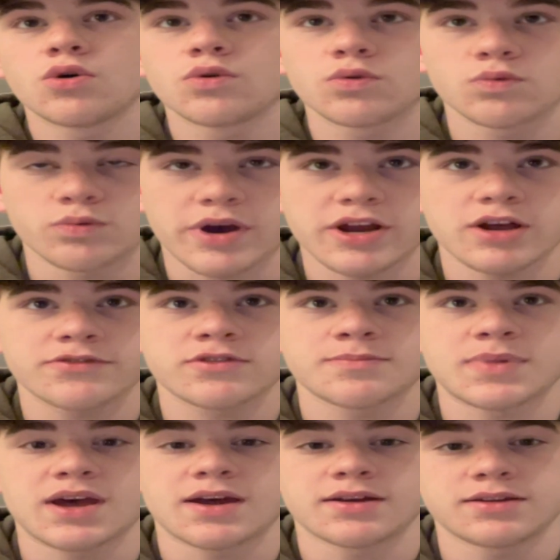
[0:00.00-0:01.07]
Right off the
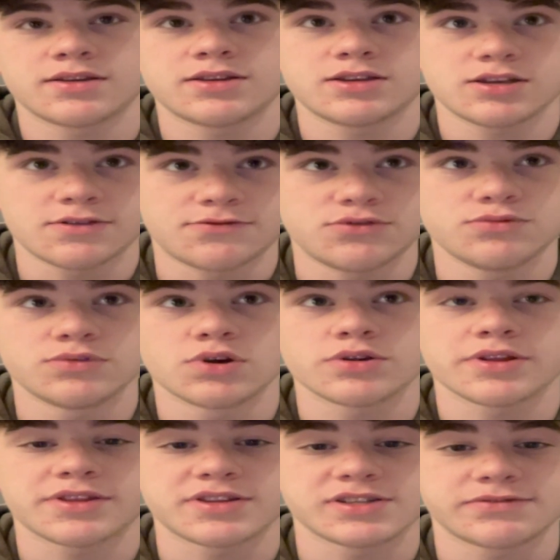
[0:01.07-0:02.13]
bat, if you know
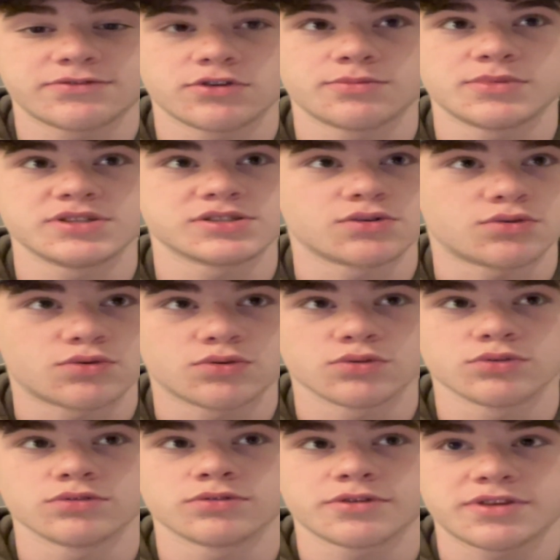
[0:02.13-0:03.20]
that this film is a
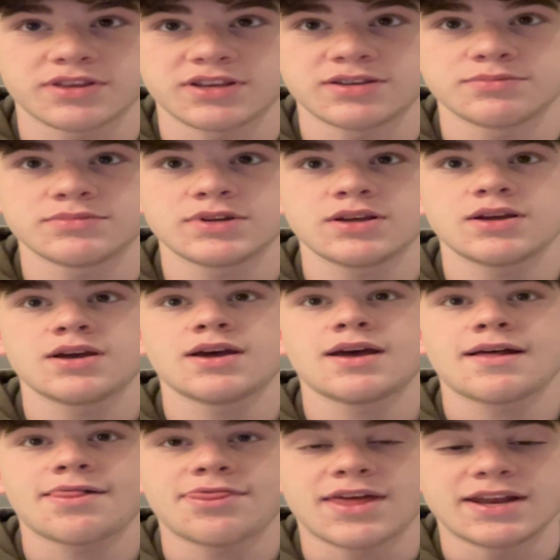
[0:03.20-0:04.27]
horror themed,
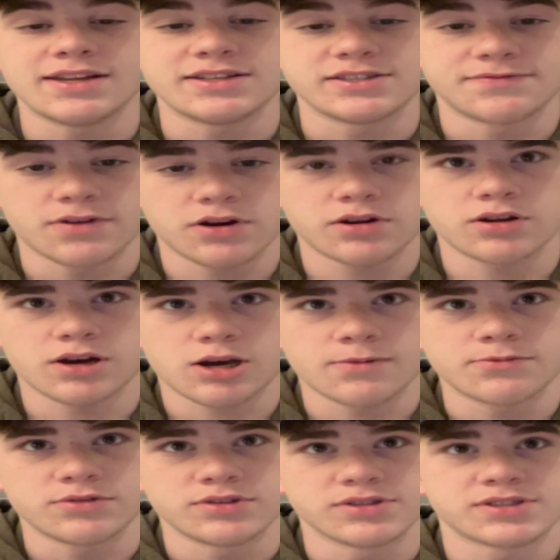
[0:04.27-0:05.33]
then it is very
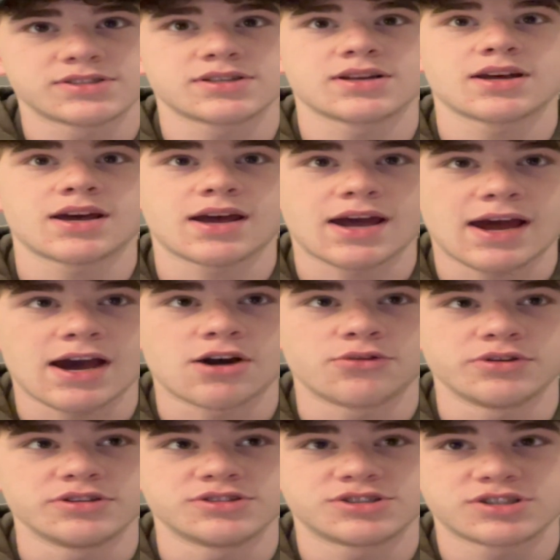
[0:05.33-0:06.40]
obvious how
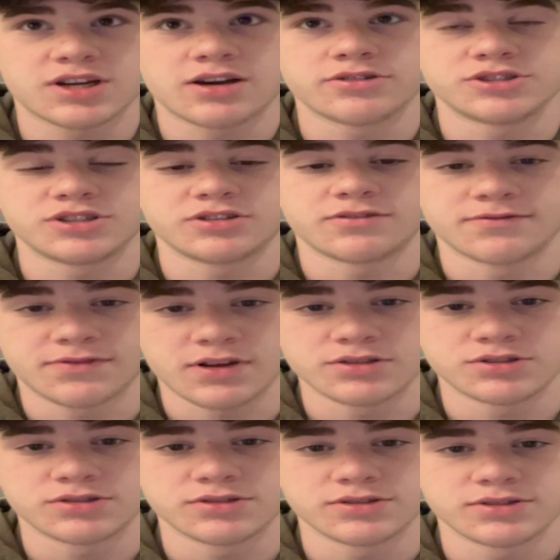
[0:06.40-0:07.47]
it is challenging
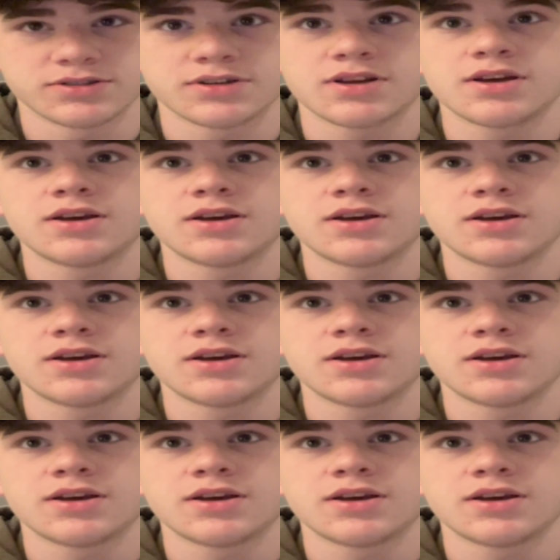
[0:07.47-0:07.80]
conventions.